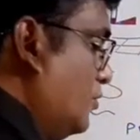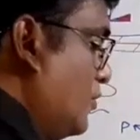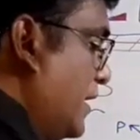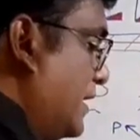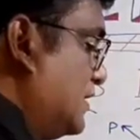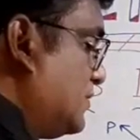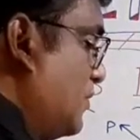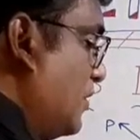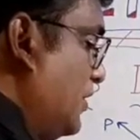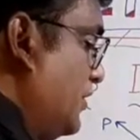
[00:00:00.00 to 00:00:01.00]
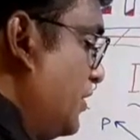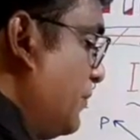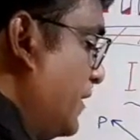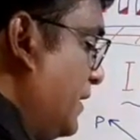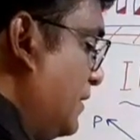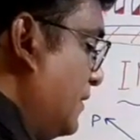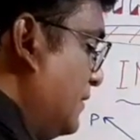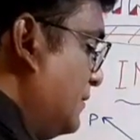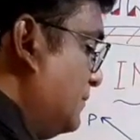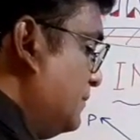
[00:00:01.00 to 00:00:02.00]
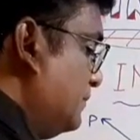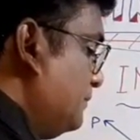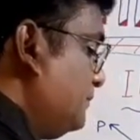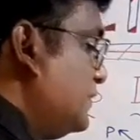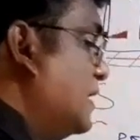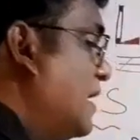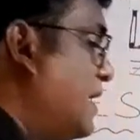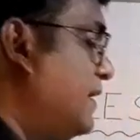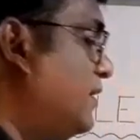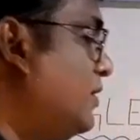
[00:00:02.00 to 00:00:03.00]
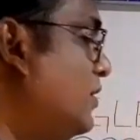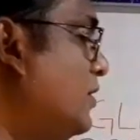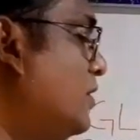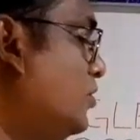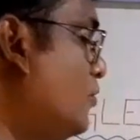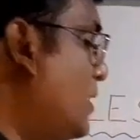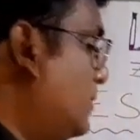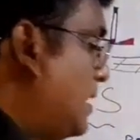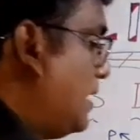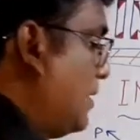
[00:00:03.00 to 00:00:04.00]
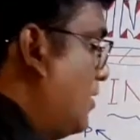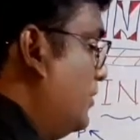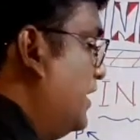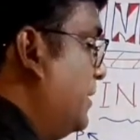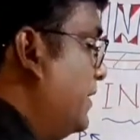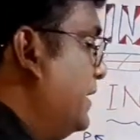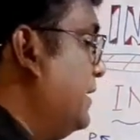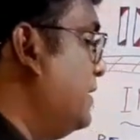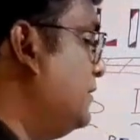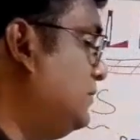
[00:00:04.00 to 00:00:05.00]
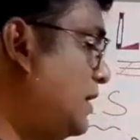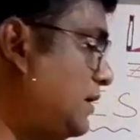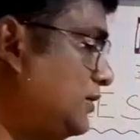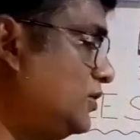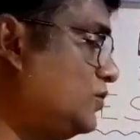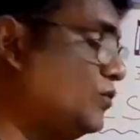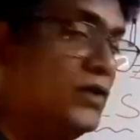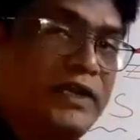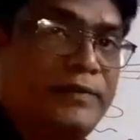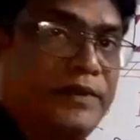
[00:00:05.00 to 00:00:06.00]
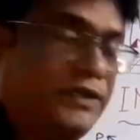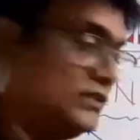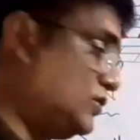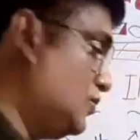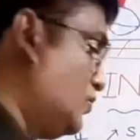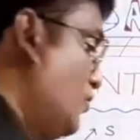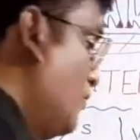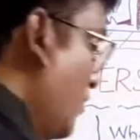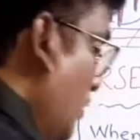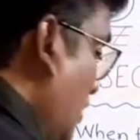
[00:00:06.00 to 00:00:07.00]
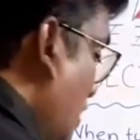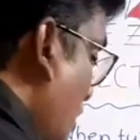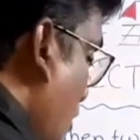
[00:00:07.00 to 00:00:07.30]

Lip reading: 2 angles for linear pair, and 2 are, how many remaining? The another 2 are remaining. So 2 for